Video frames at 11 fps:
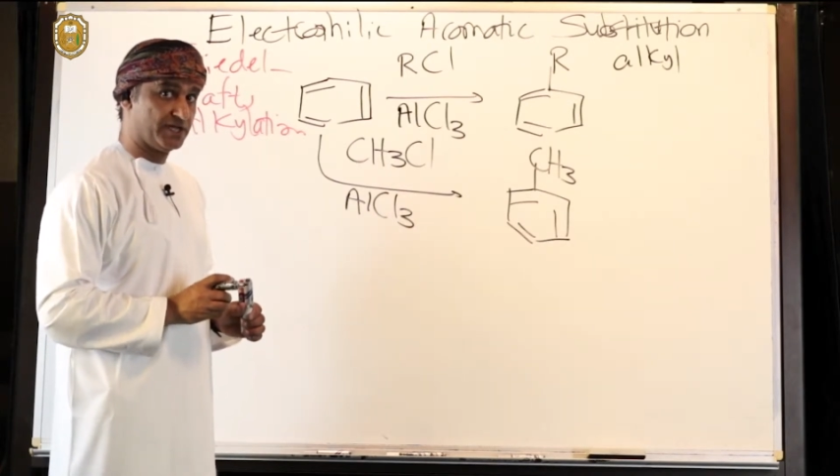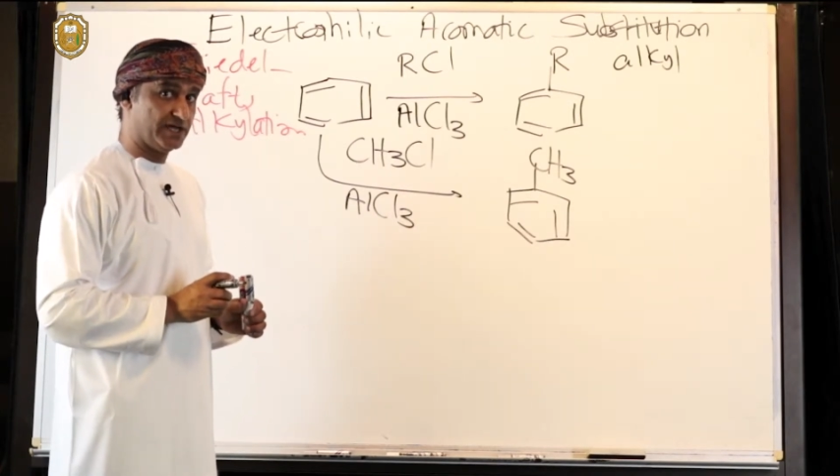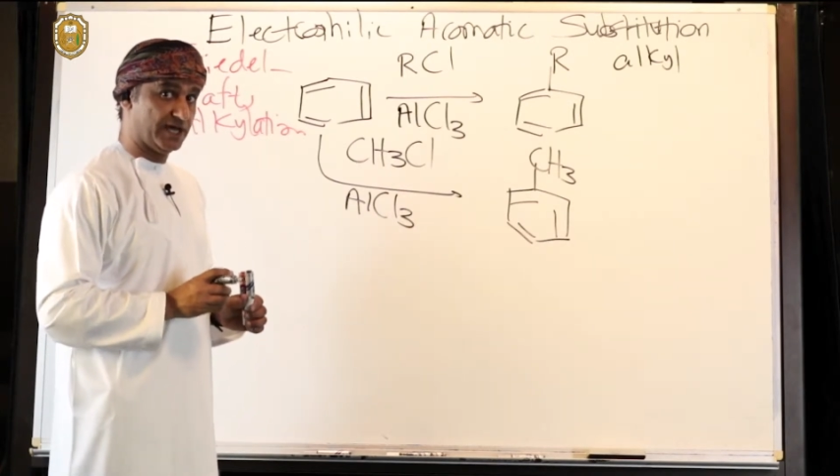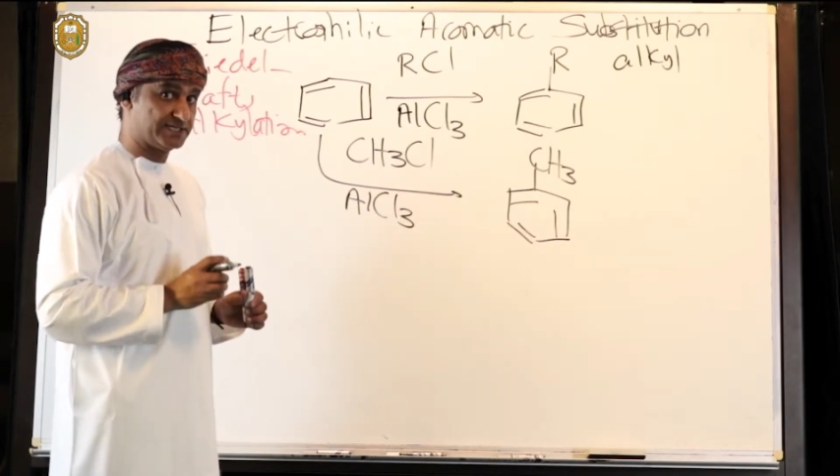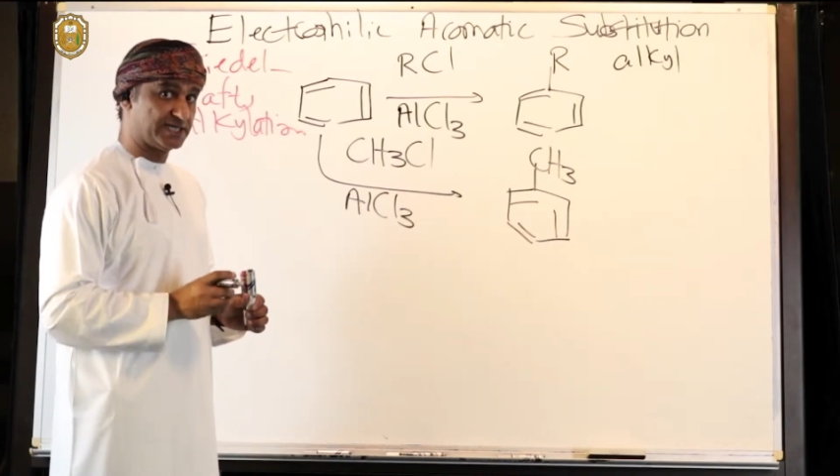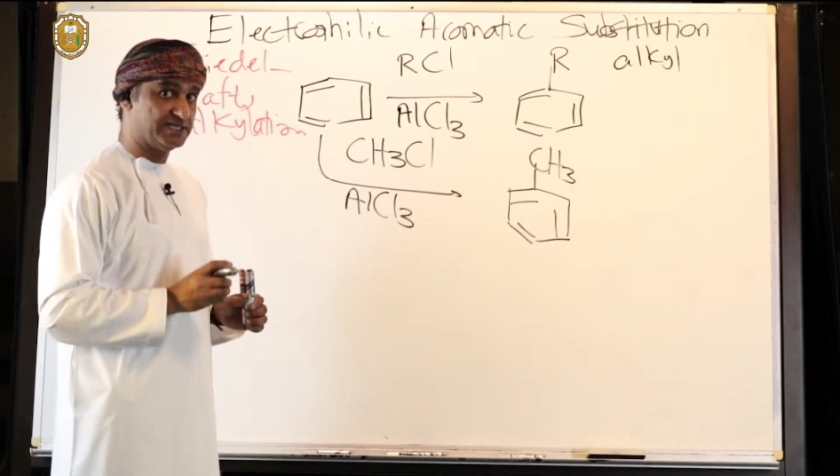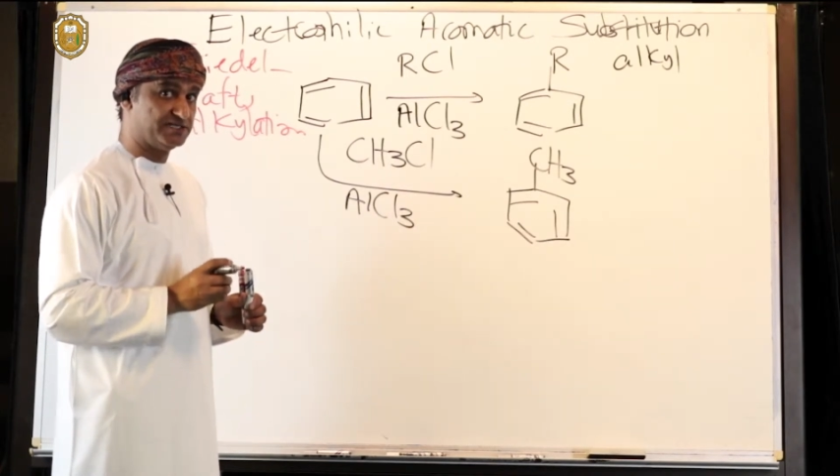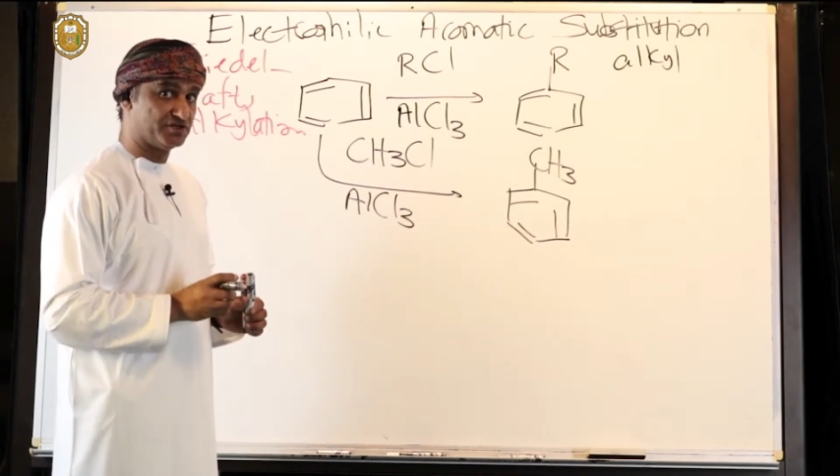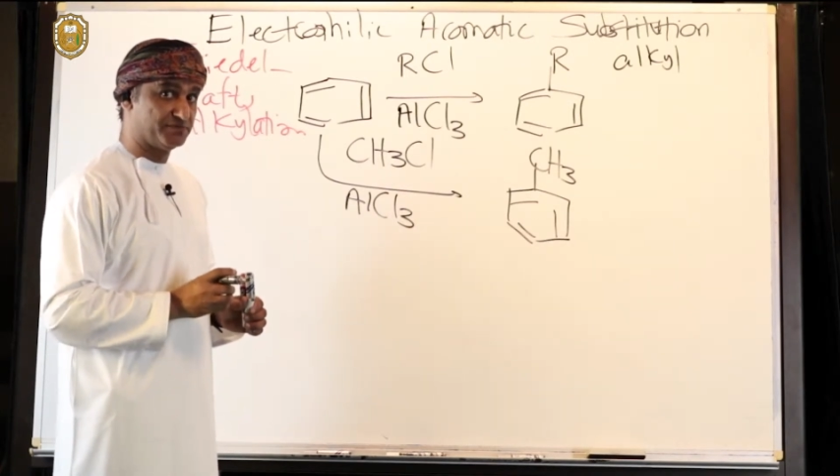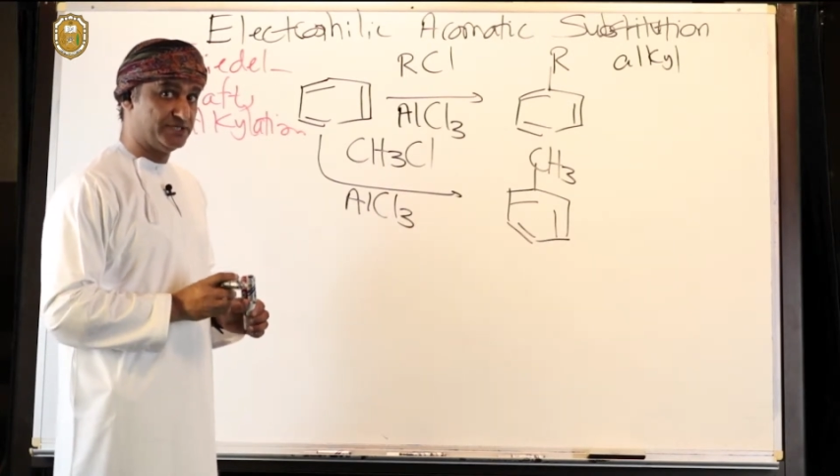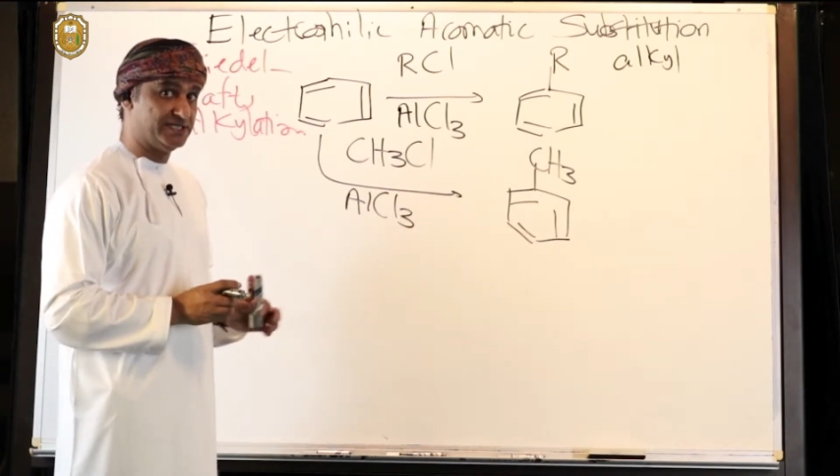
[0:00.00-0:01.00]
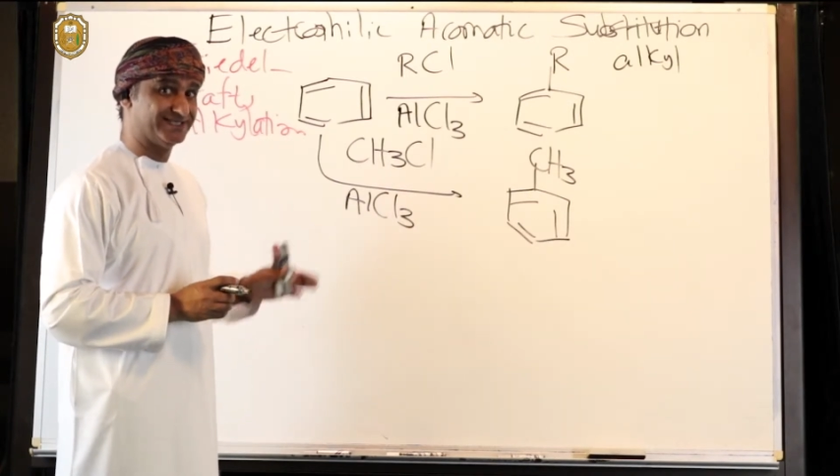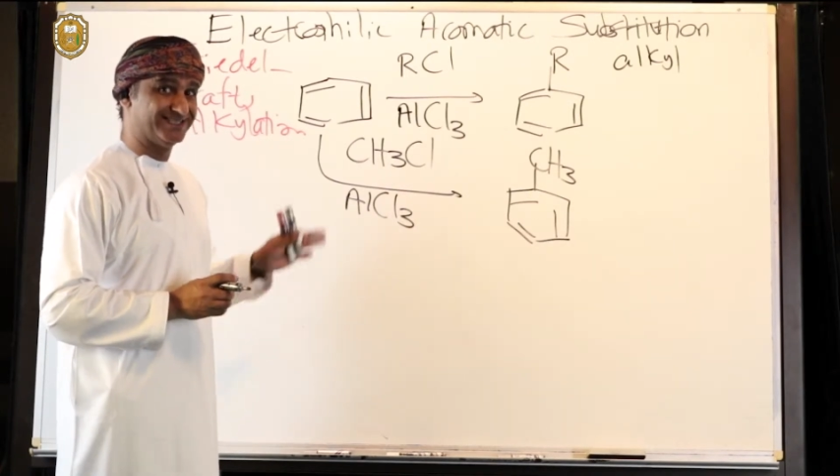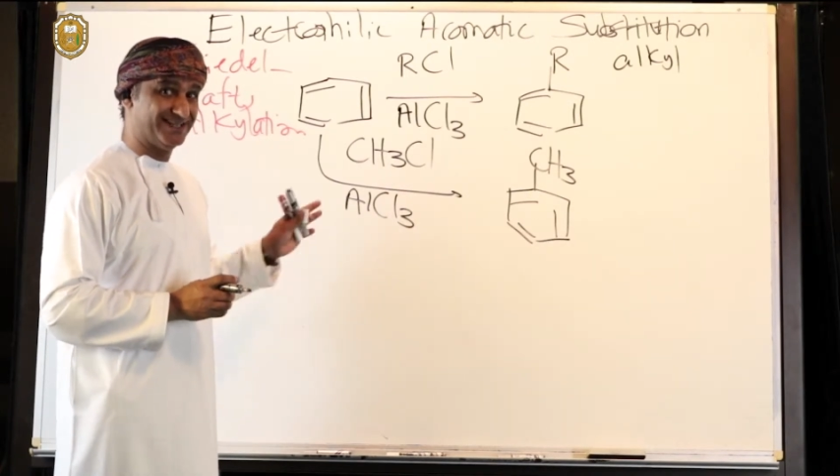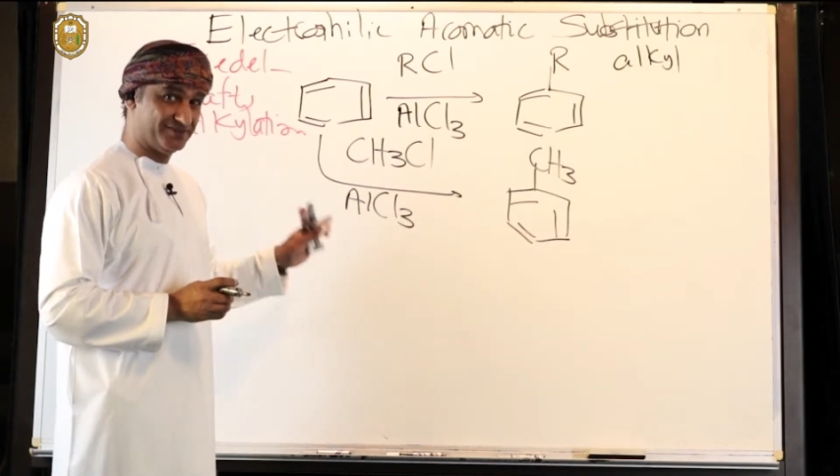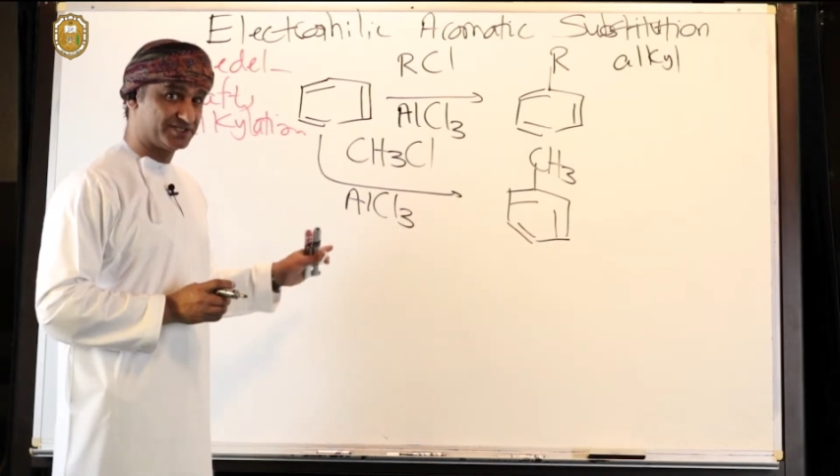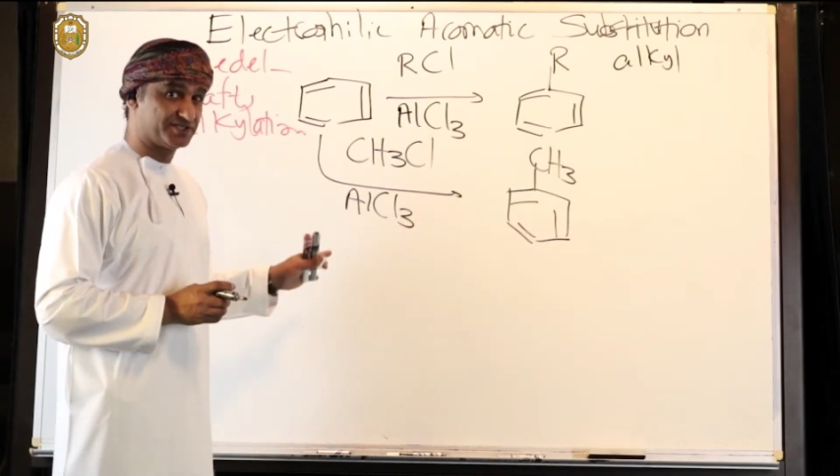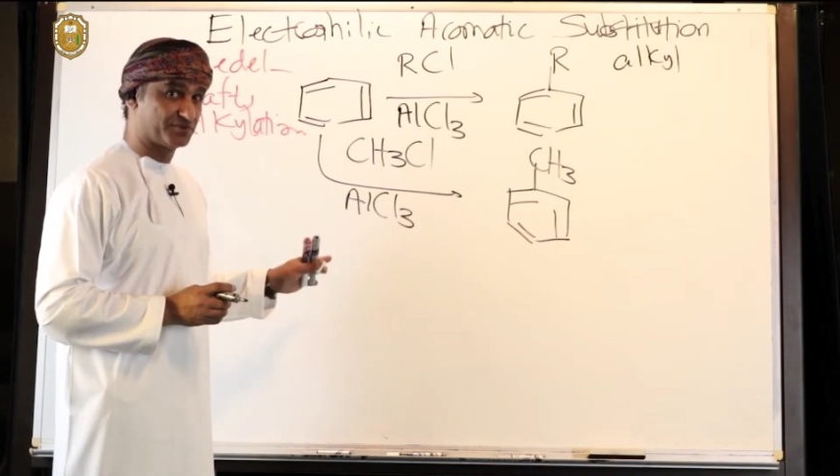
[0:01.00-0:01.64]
as an intermediate in this